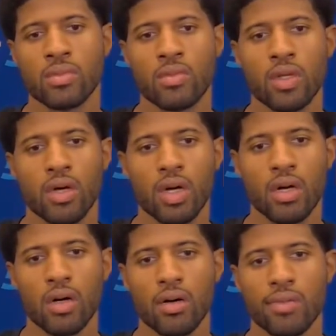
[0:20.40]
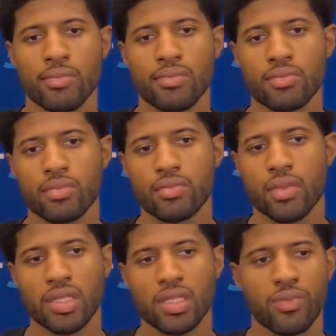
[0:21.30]
I
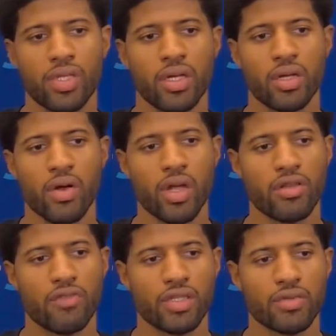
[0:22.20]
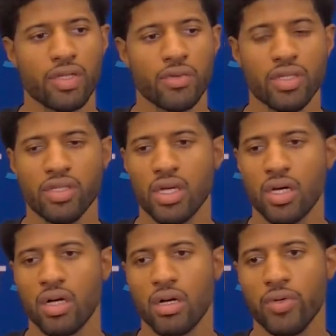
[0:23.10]
think we did great defensively.
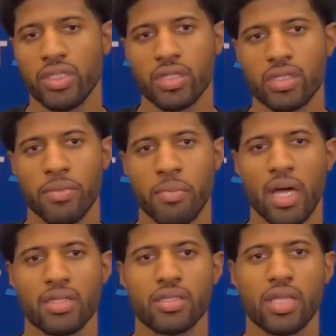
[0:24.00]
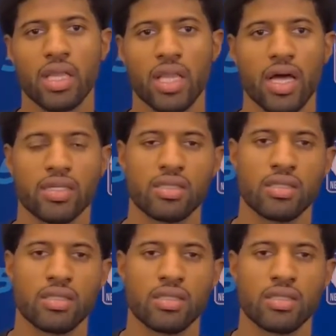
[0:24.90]
We just didn't match that last